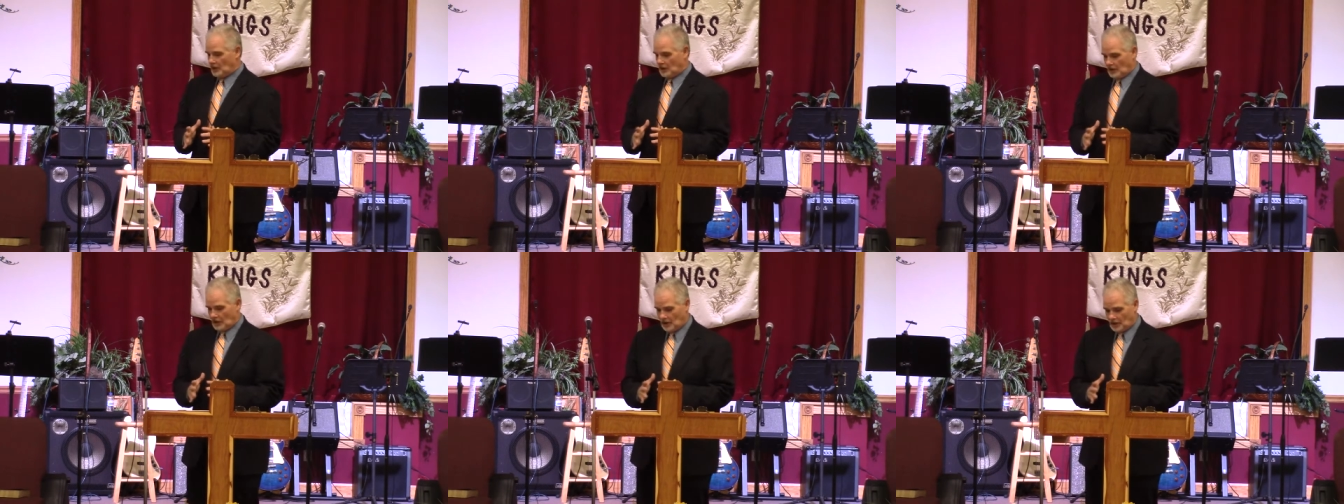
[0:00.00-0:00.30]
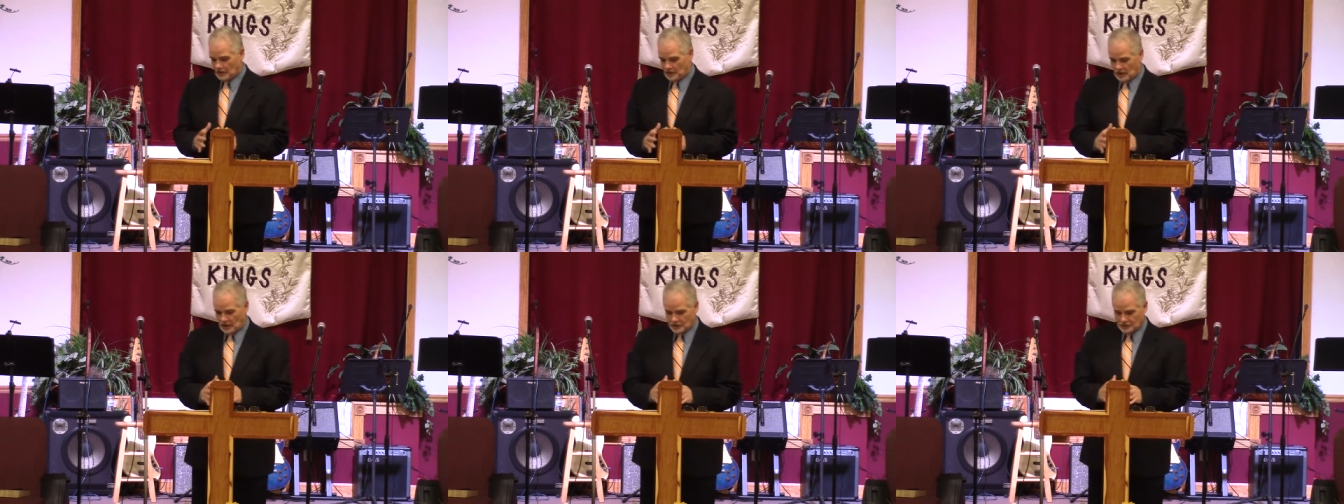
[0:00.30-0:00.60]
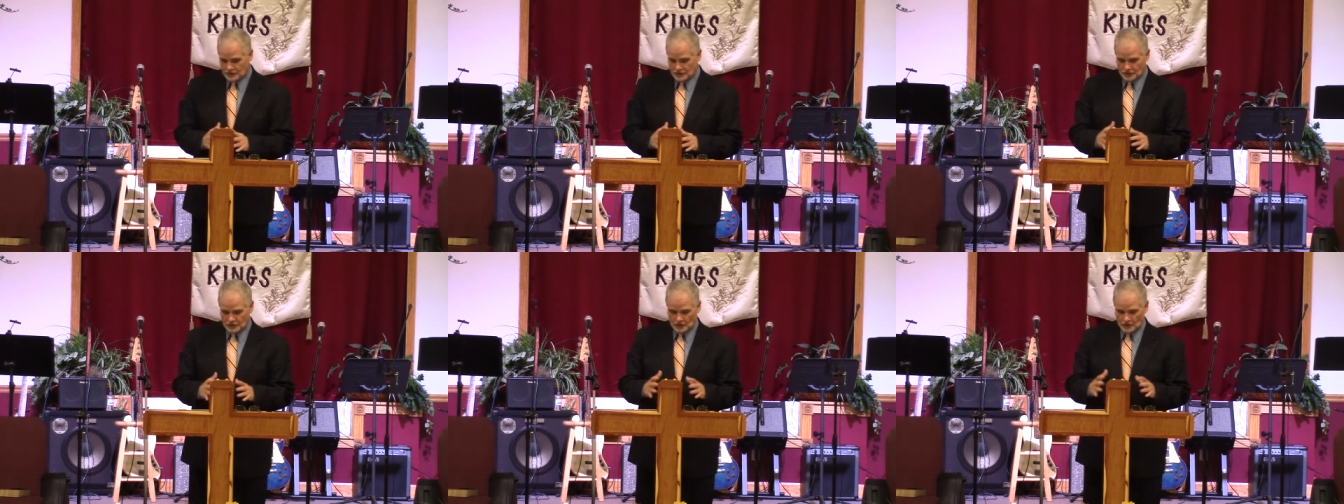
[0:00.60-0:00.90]
a, a
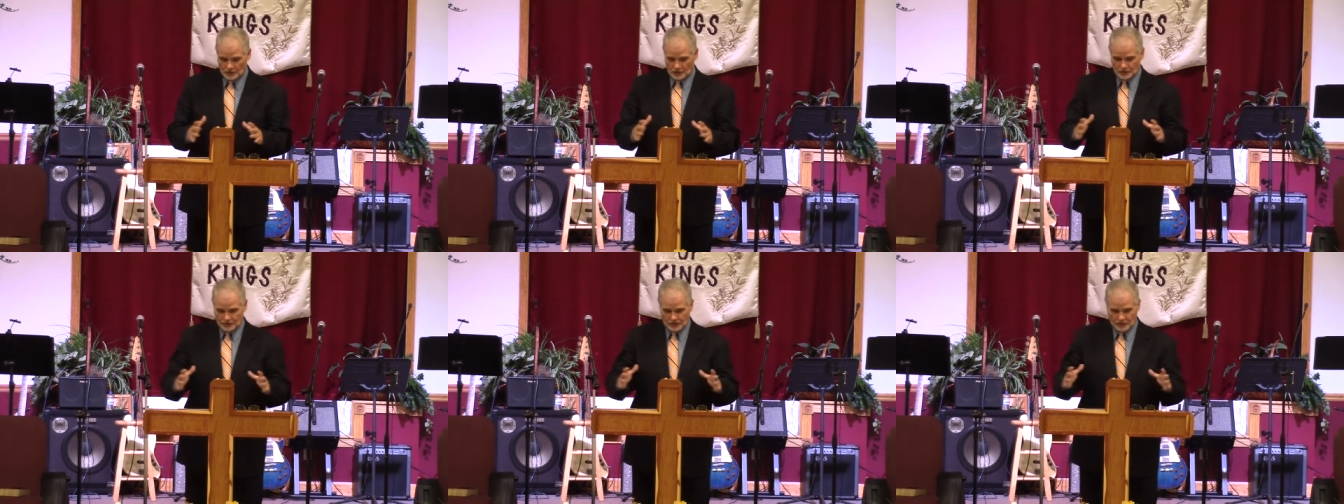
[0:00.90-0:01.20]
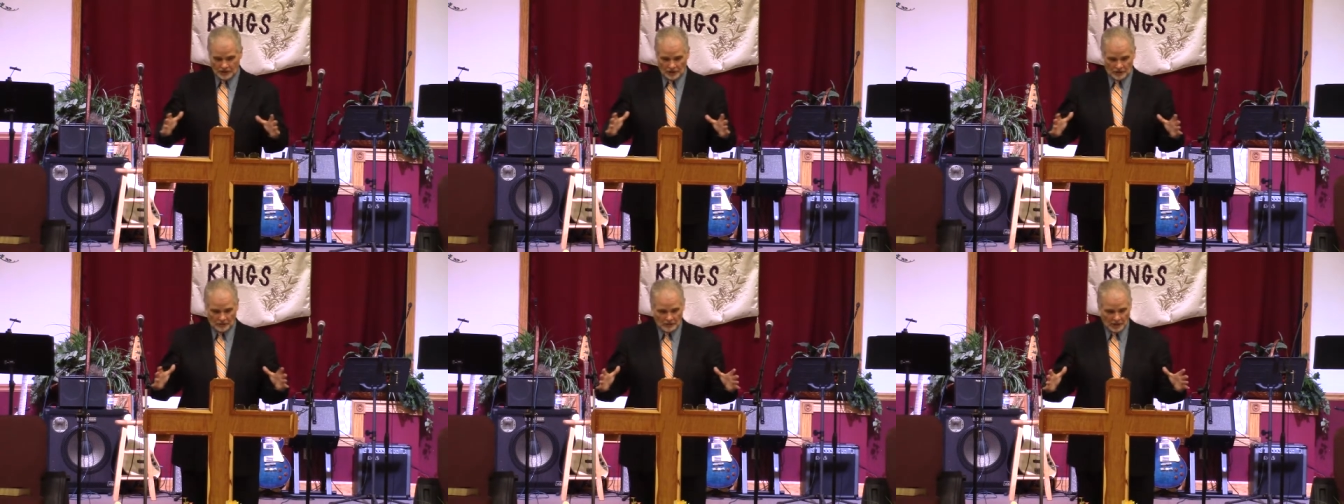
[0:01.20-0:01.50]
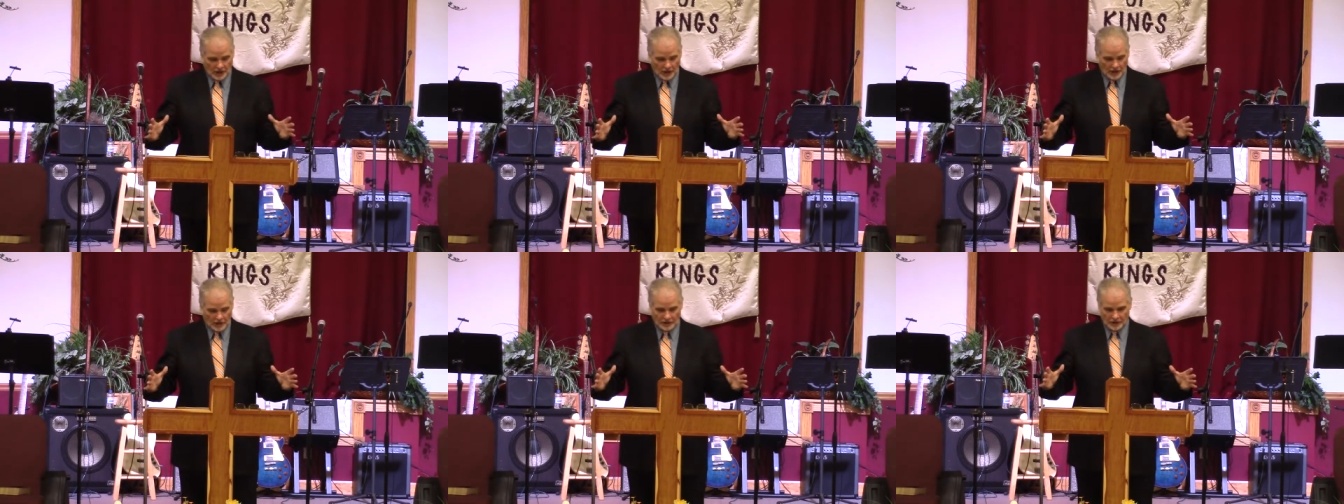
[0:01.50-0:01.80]
church in
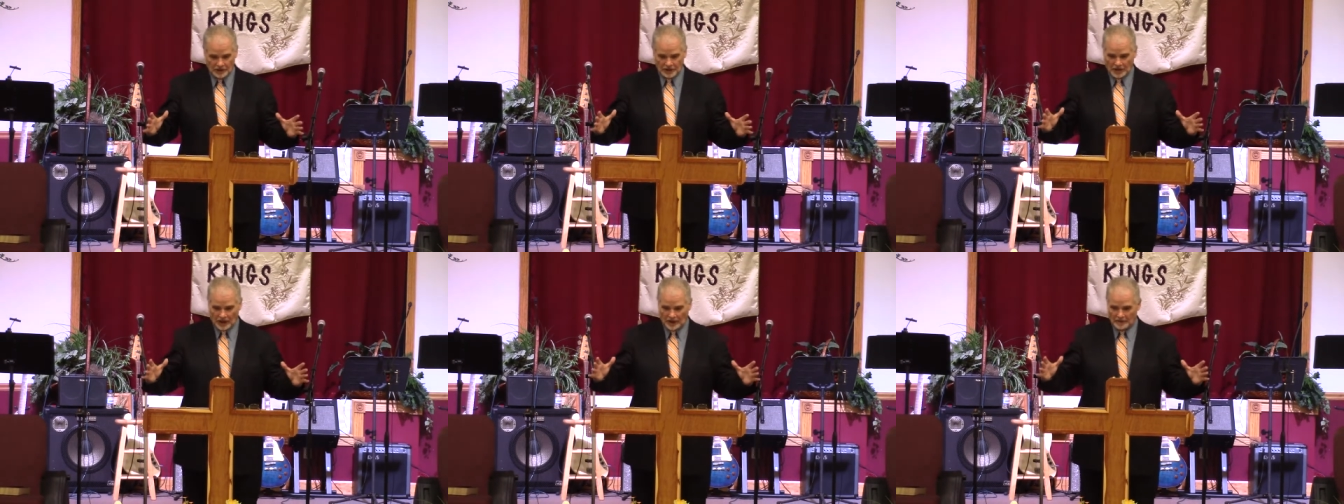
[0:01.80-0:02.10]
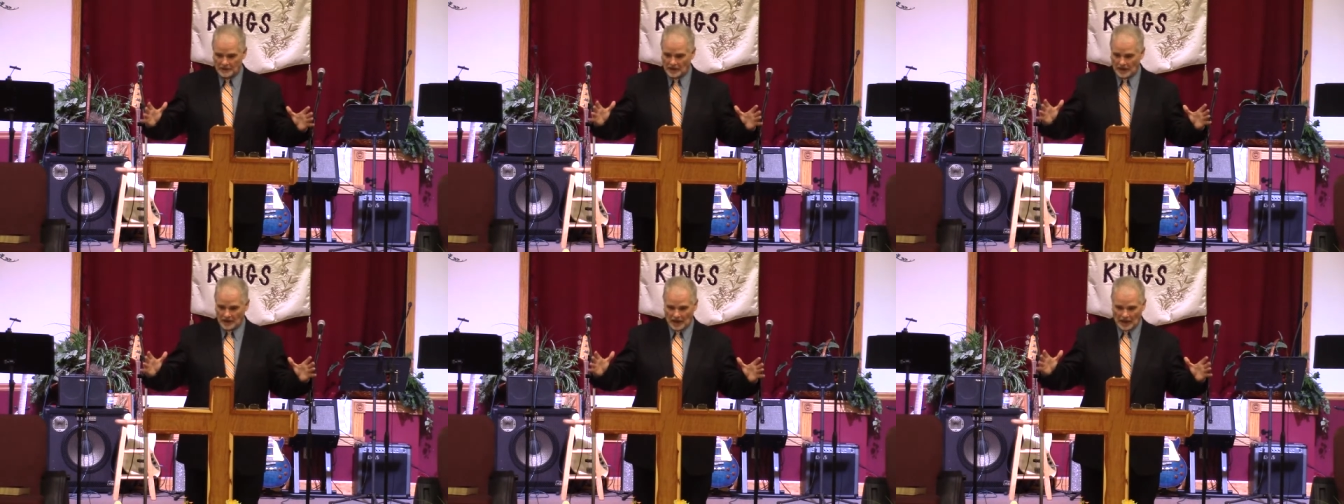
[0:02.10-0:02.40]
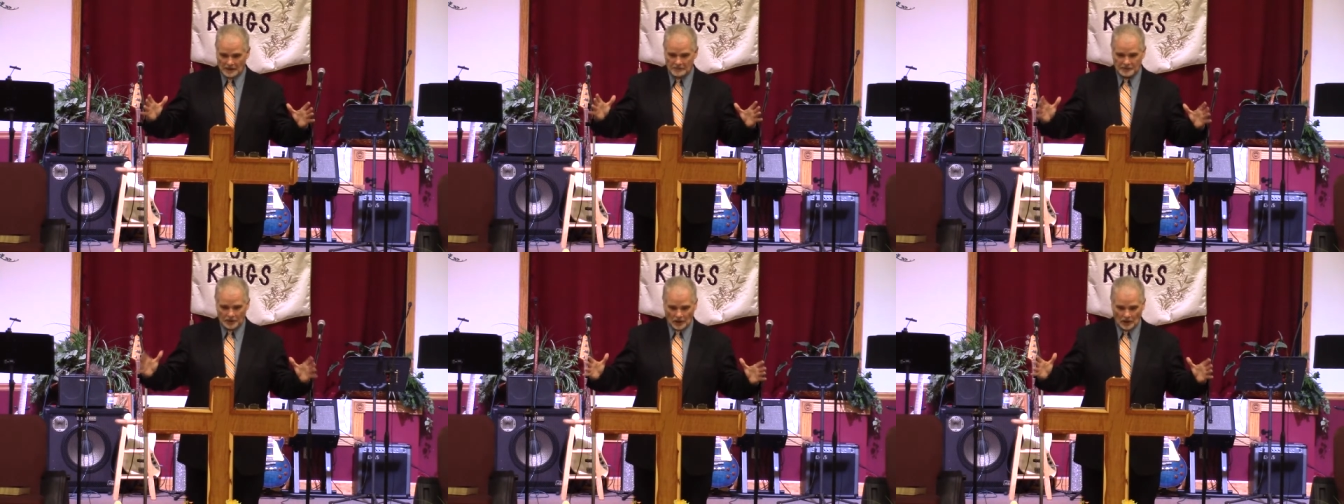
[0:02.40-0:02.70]
America, and I'm, and
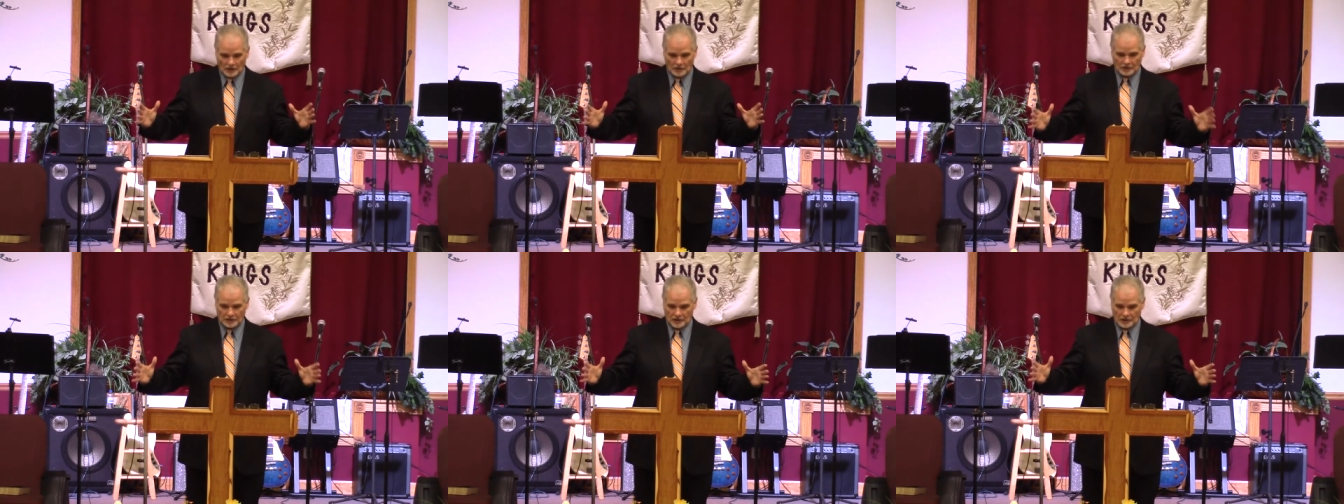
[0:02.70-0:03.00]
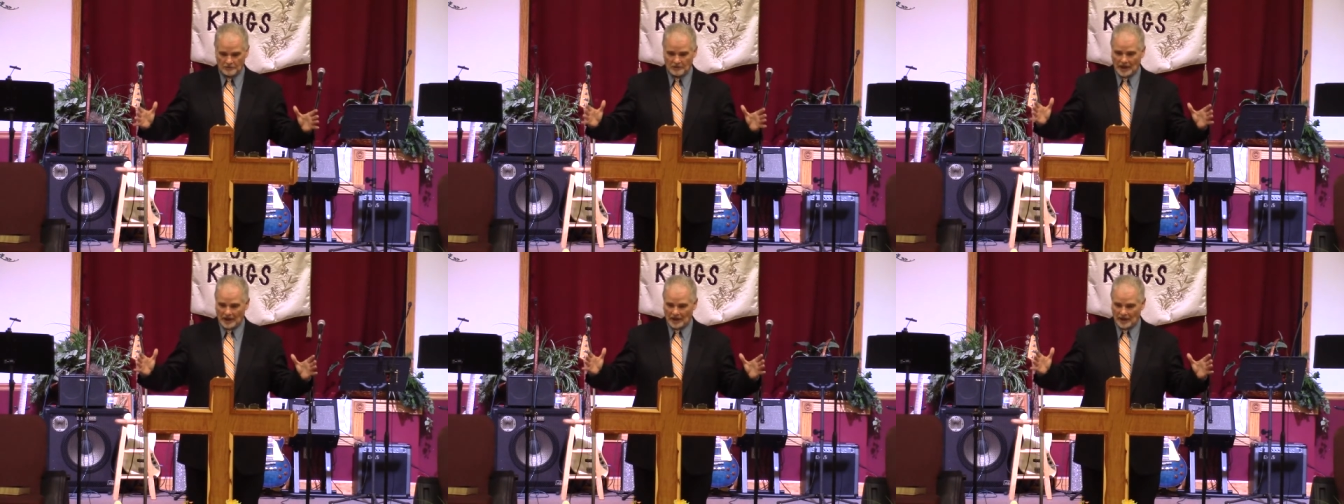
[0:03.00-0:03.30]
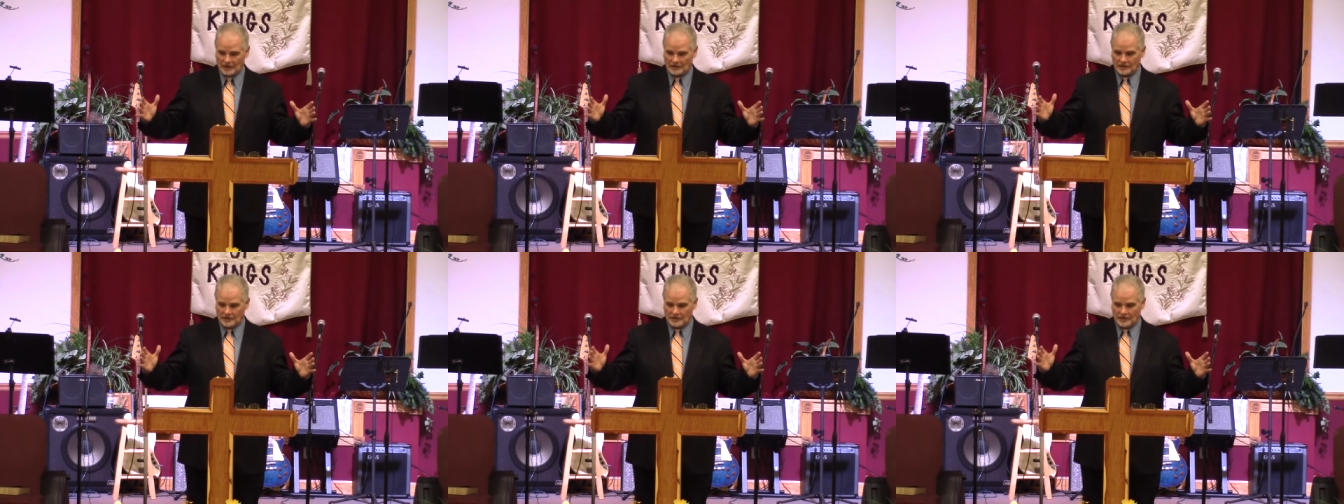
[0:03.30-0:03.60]
I'm talking
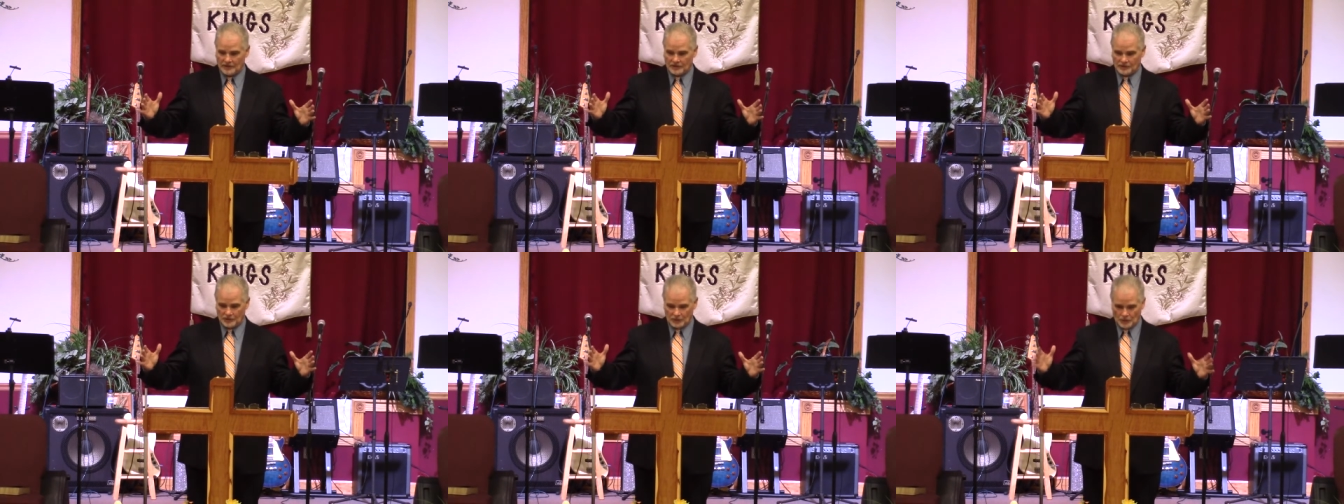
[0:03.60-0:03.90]
about the